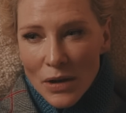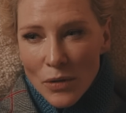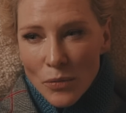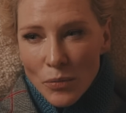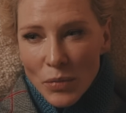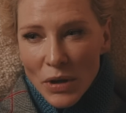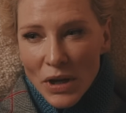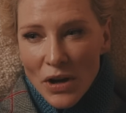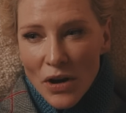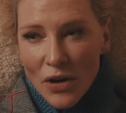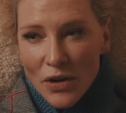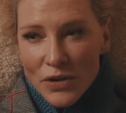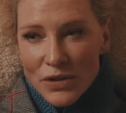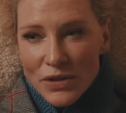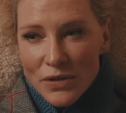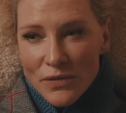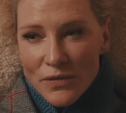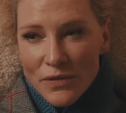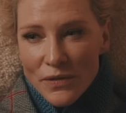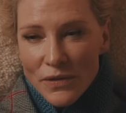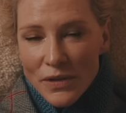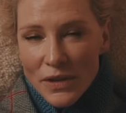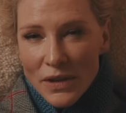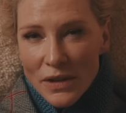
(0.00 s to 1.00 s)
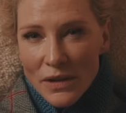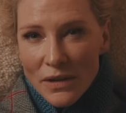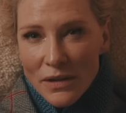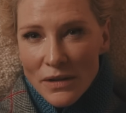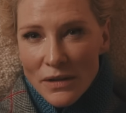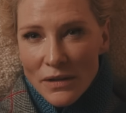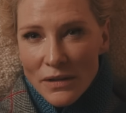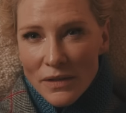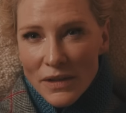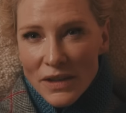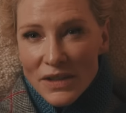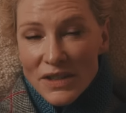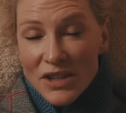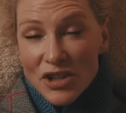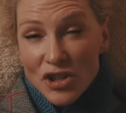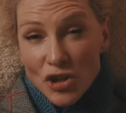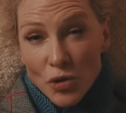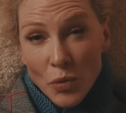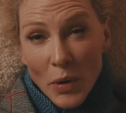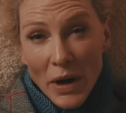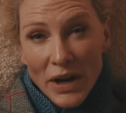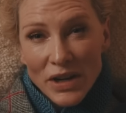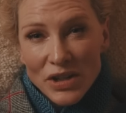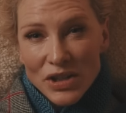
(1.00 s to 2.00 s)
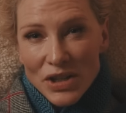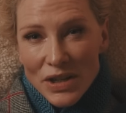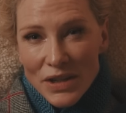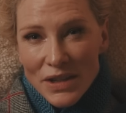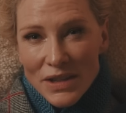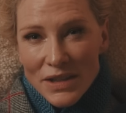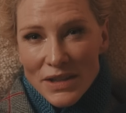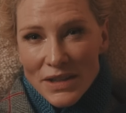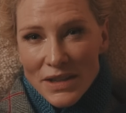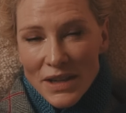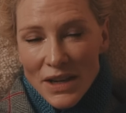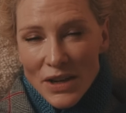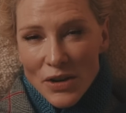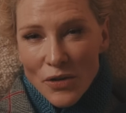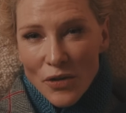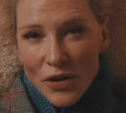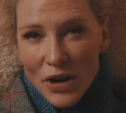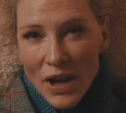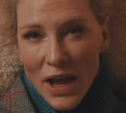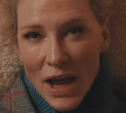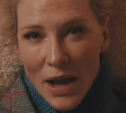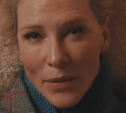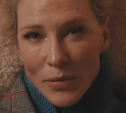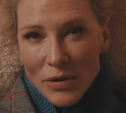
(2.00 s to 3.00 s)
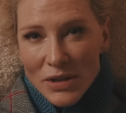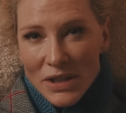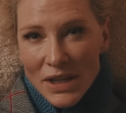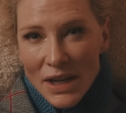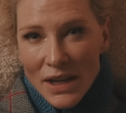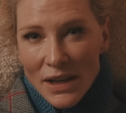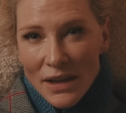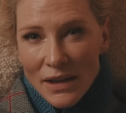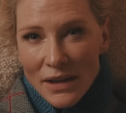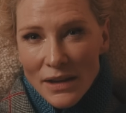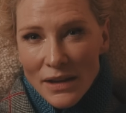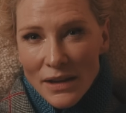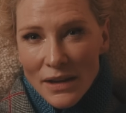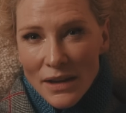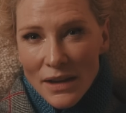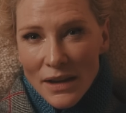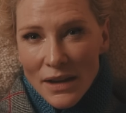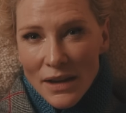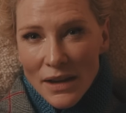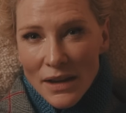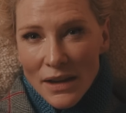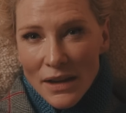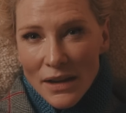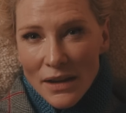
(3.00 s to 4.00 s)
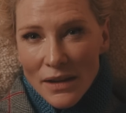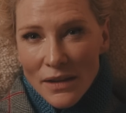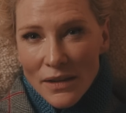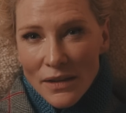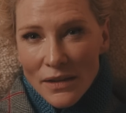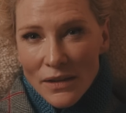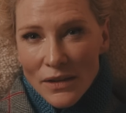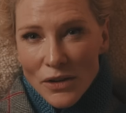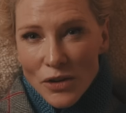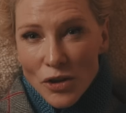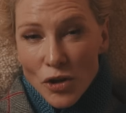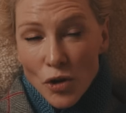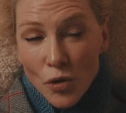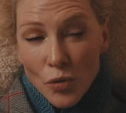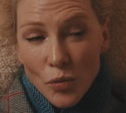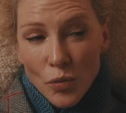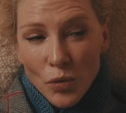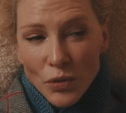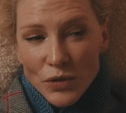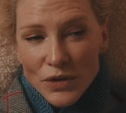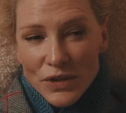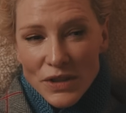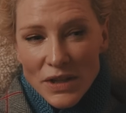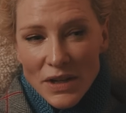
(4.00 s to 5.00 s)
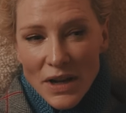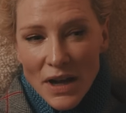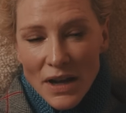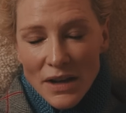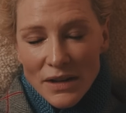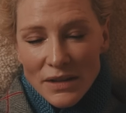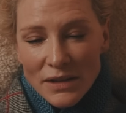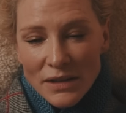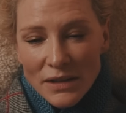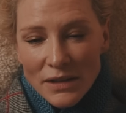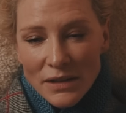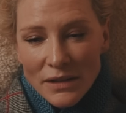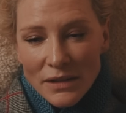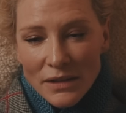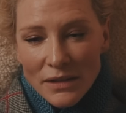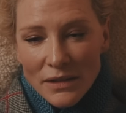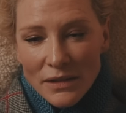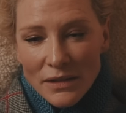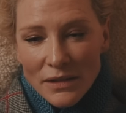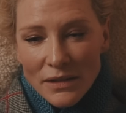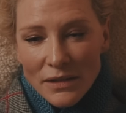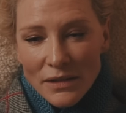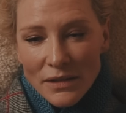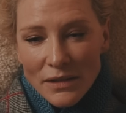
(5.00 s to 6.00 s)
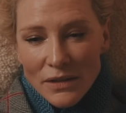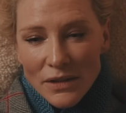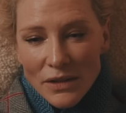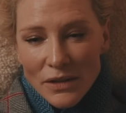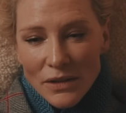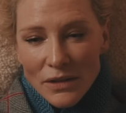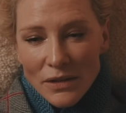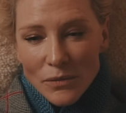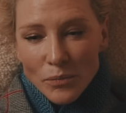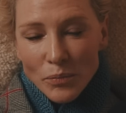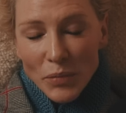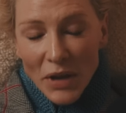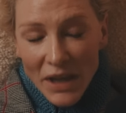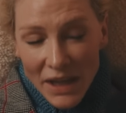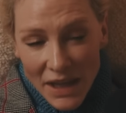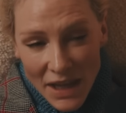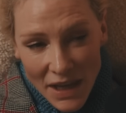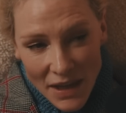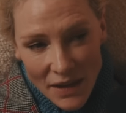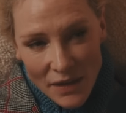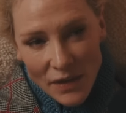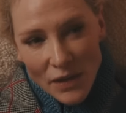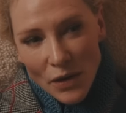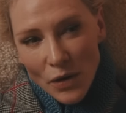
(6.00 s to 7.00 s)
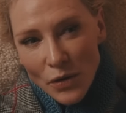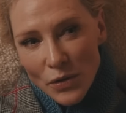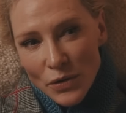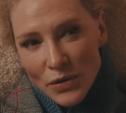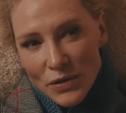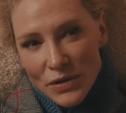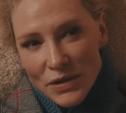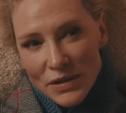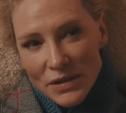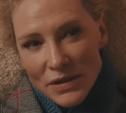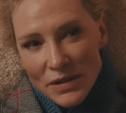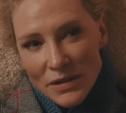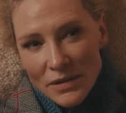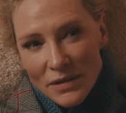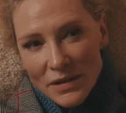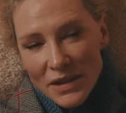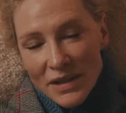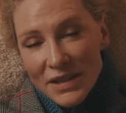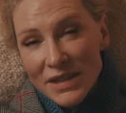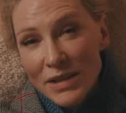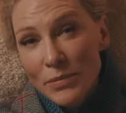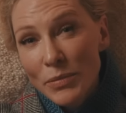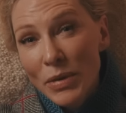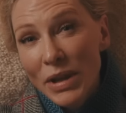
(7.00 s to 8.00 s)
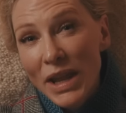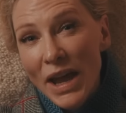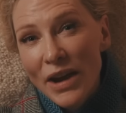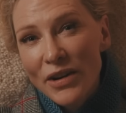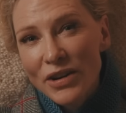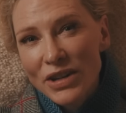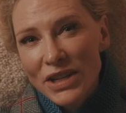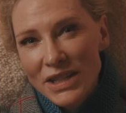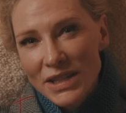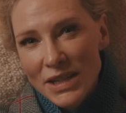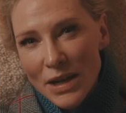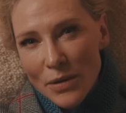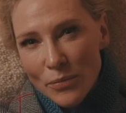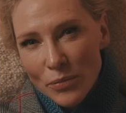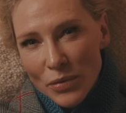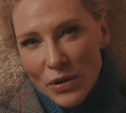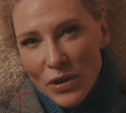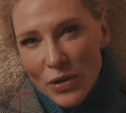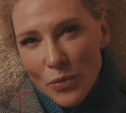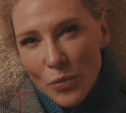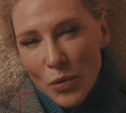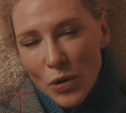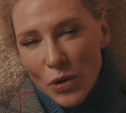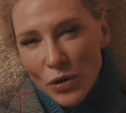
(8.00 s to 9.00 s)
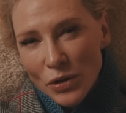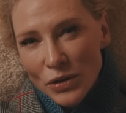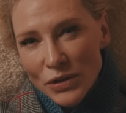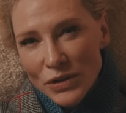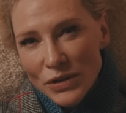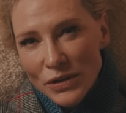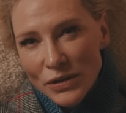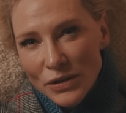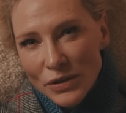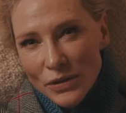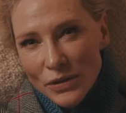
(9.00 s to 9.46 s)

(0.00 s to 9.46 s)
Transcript: because of the situations that you're inhabiting, you will start picking the similarities up in the world